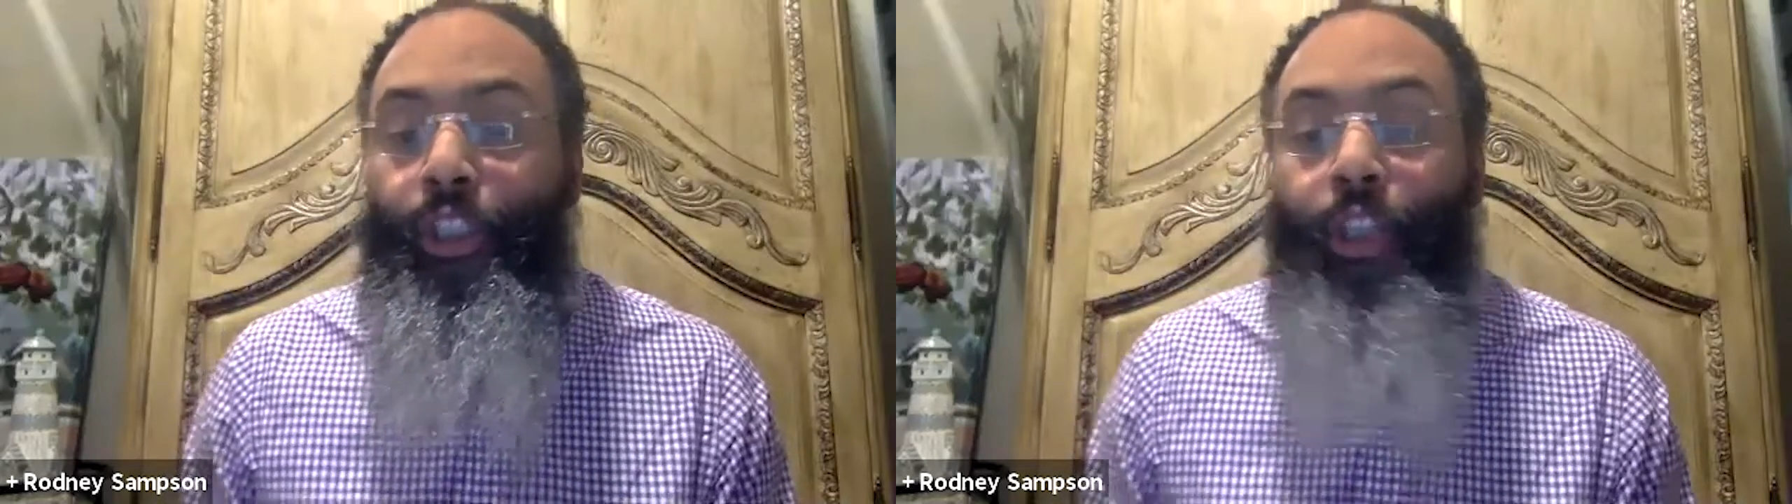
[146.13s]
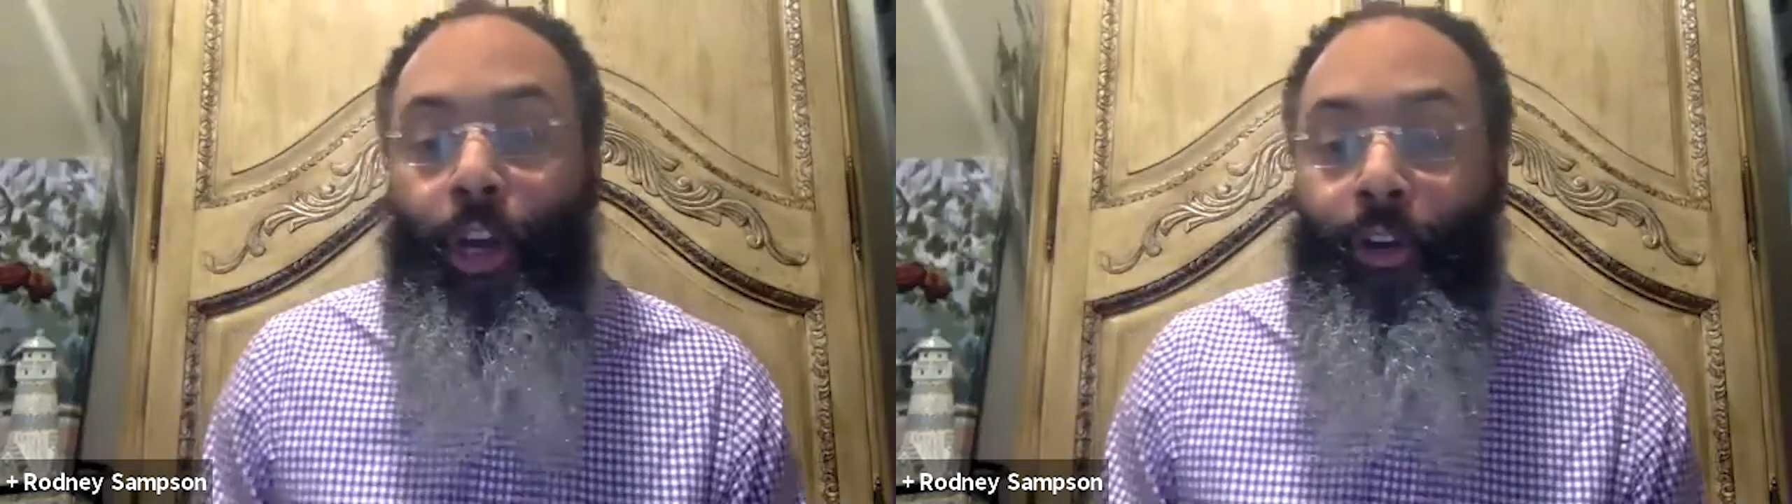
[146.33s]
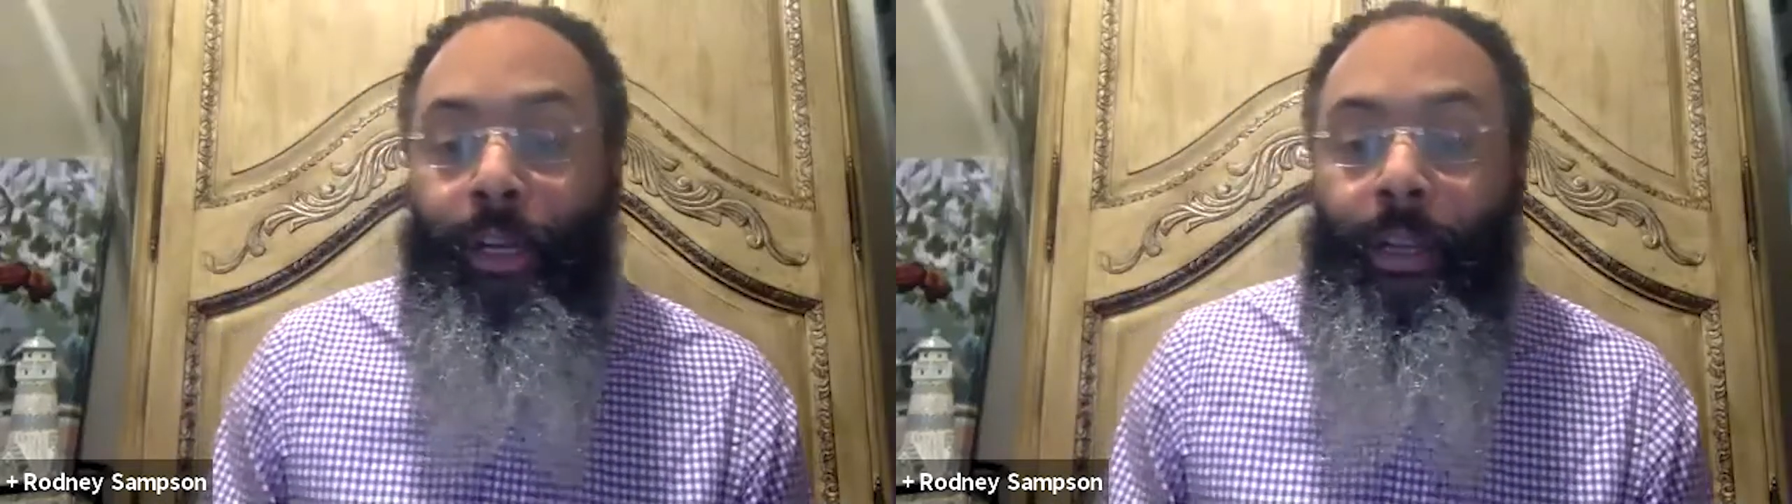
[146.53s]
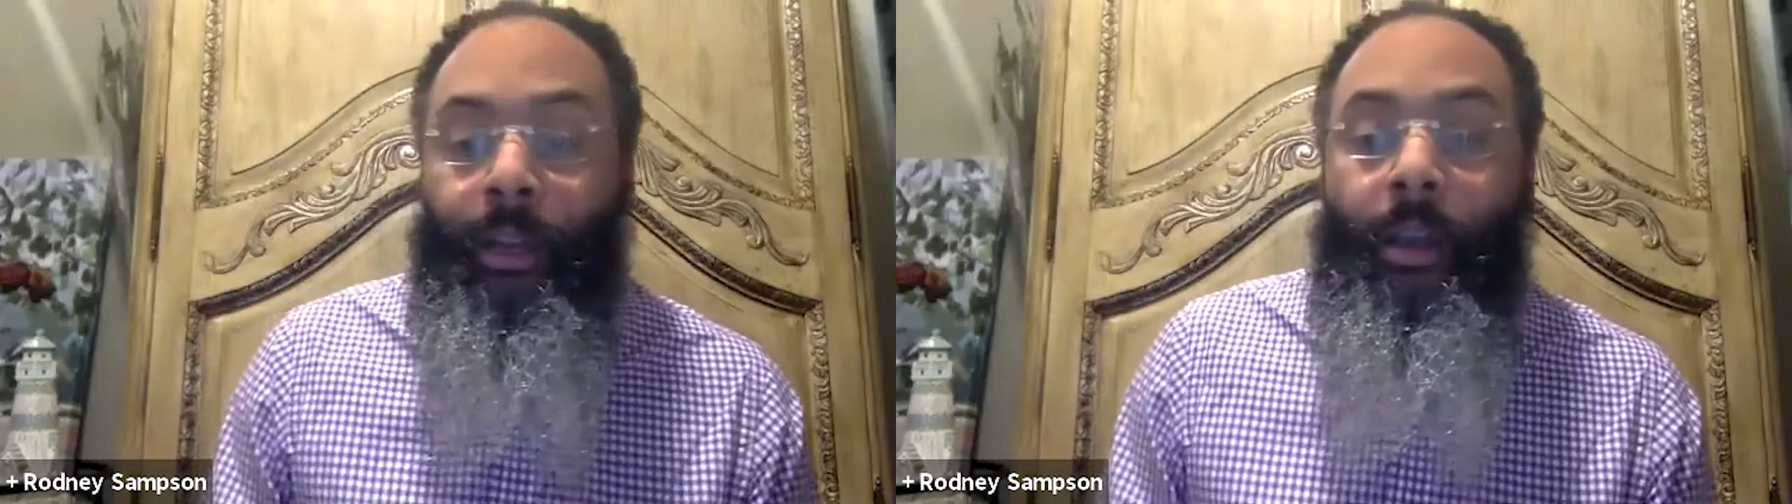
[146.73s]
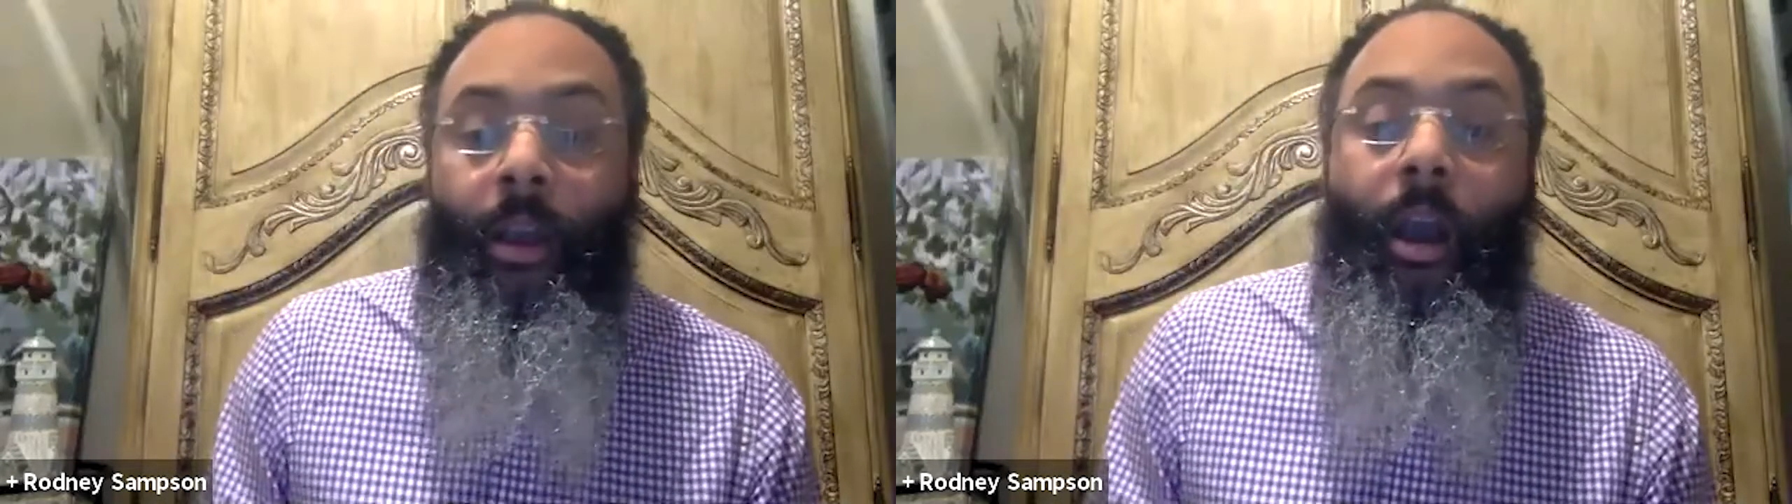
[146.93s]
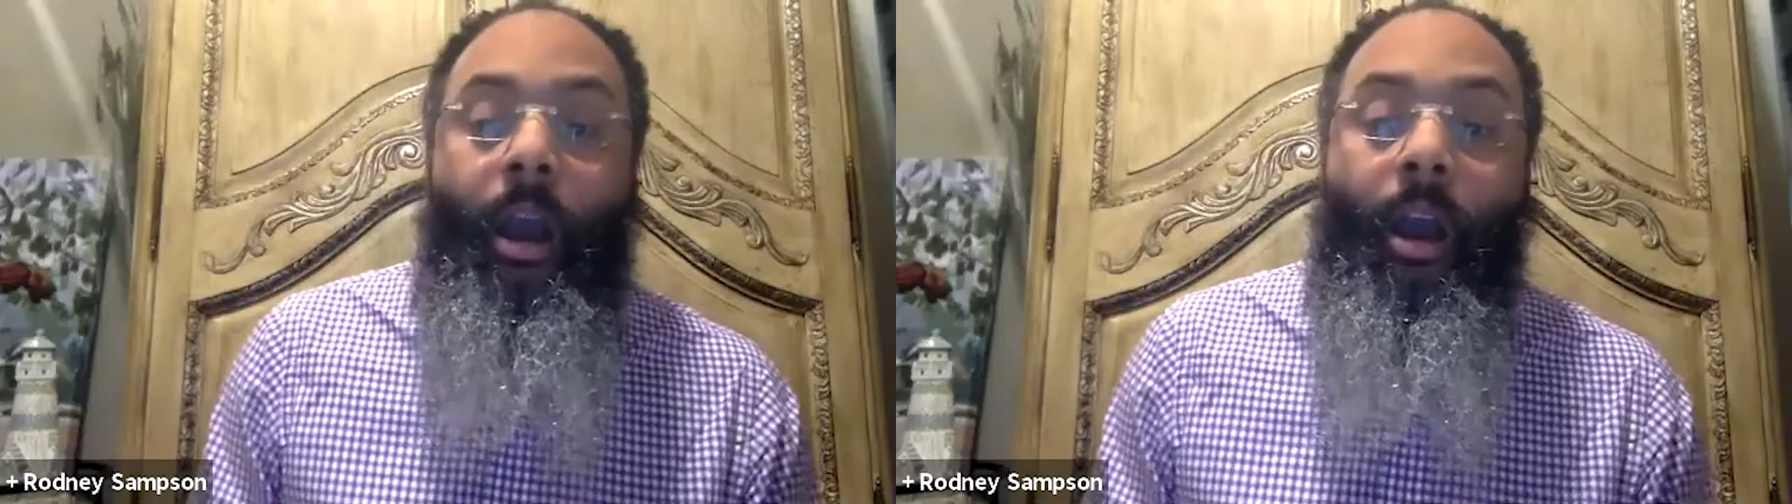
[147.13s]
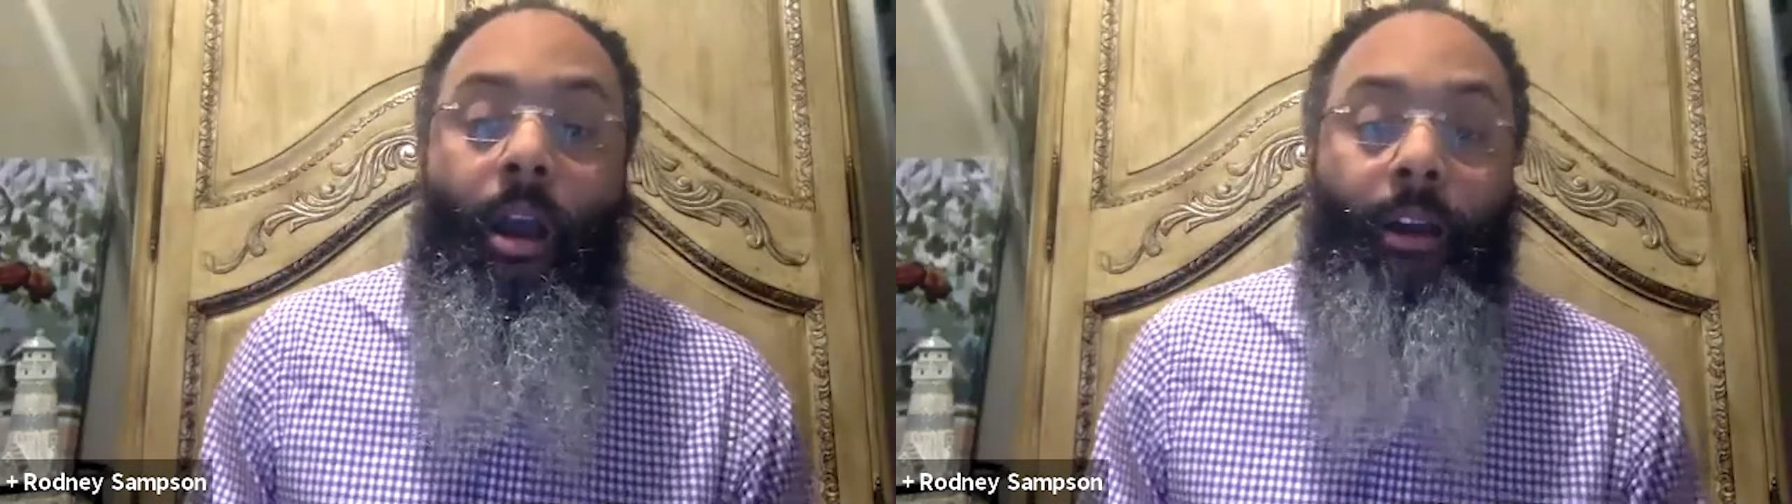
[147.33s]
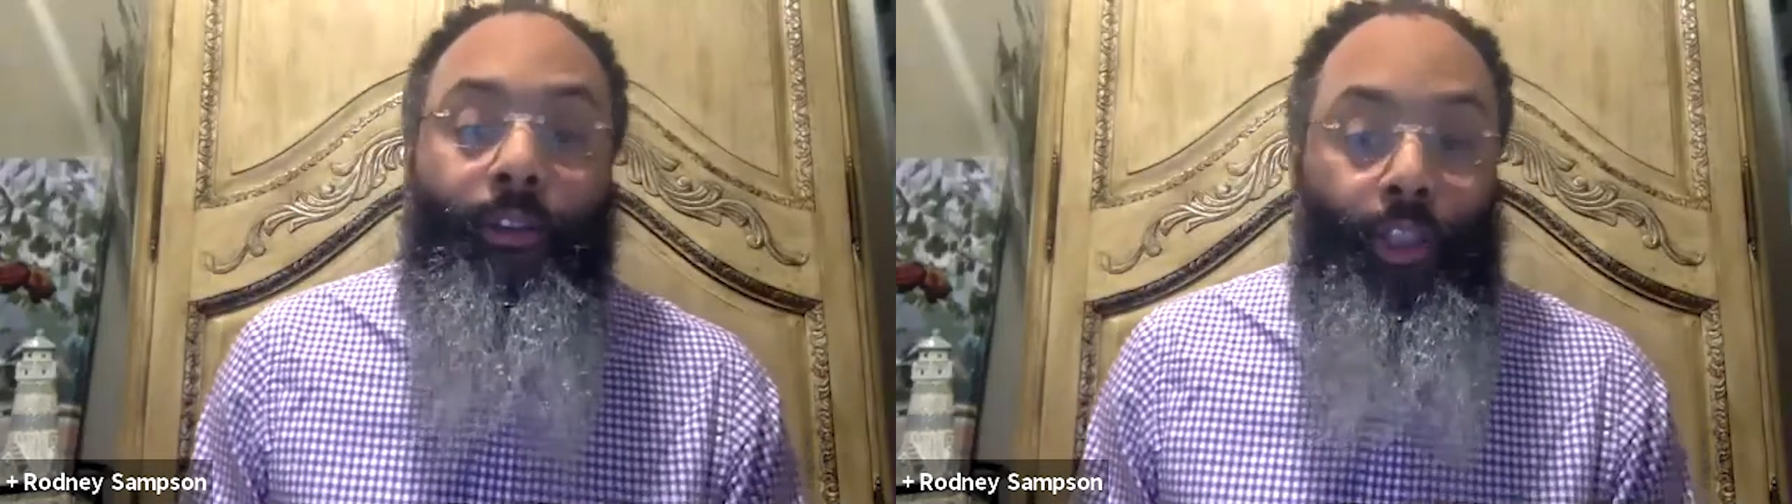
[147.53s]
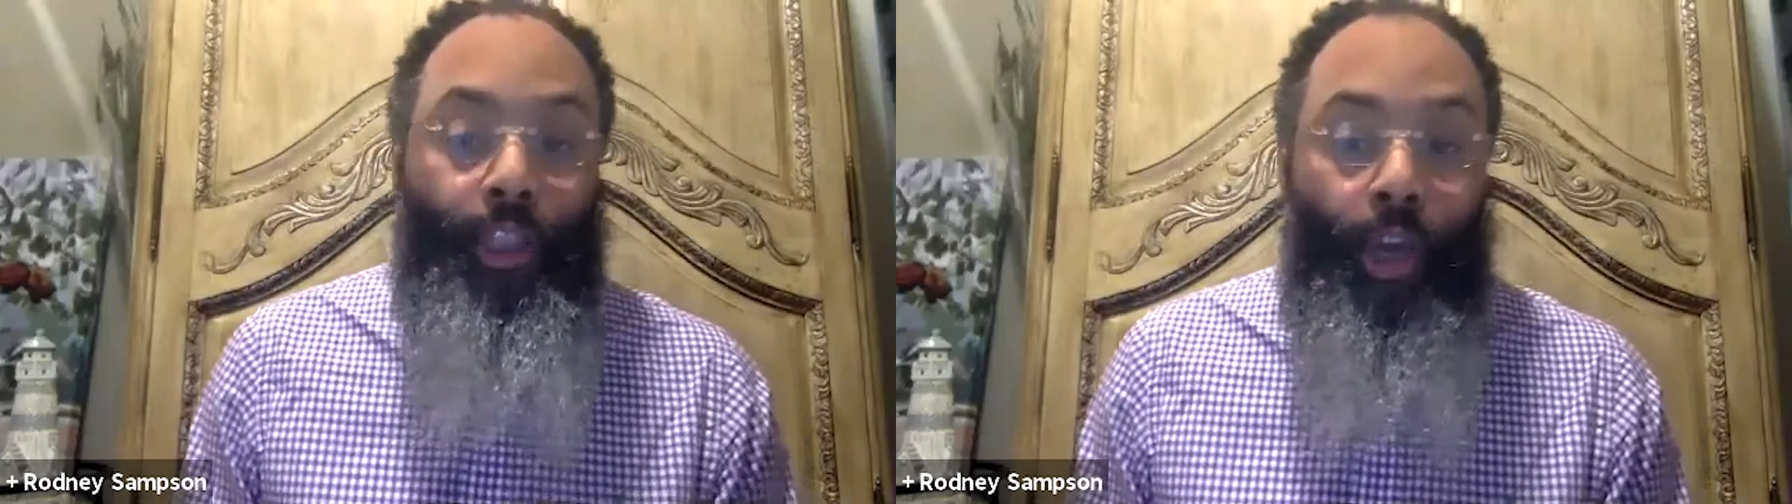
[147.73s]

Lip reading: learning are,